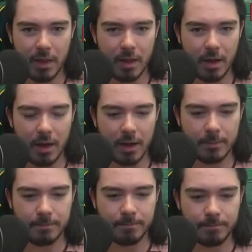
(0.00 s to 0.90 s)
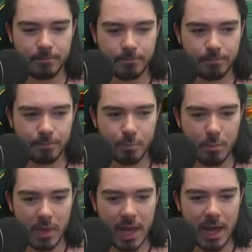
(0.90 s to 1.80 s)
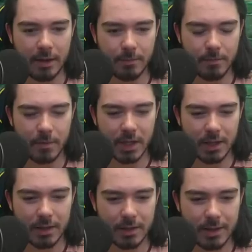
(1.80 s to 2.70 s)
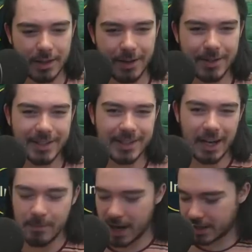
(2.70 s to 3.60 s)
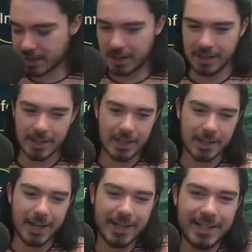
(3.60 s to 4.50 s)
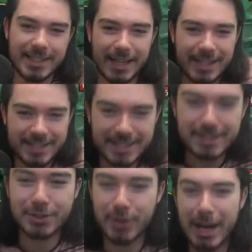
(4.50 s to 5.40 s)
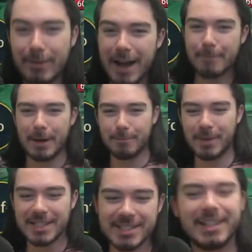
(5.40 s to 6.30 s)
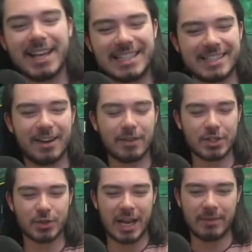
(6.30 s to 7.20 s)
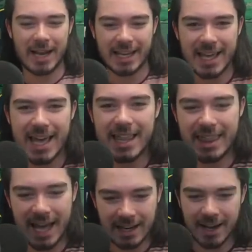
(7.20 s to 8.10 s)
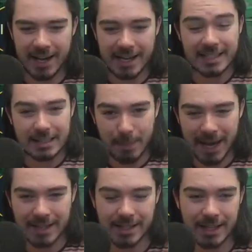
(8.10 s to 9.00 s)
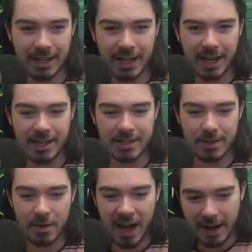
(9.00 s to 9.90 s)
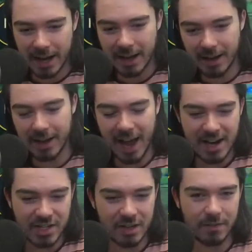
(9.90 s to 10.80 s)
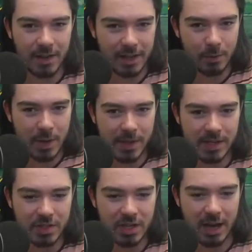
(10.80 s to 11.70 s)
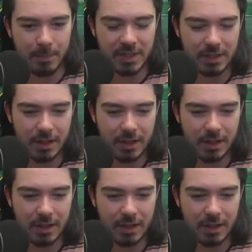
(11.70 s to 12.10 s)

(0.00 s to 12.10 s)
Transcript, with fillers: Um, yeah, you know, I'm actually, like I said, this is a train wreck, but much less of a train wreck than I expected. And I, I do, I actually feel like with these champs,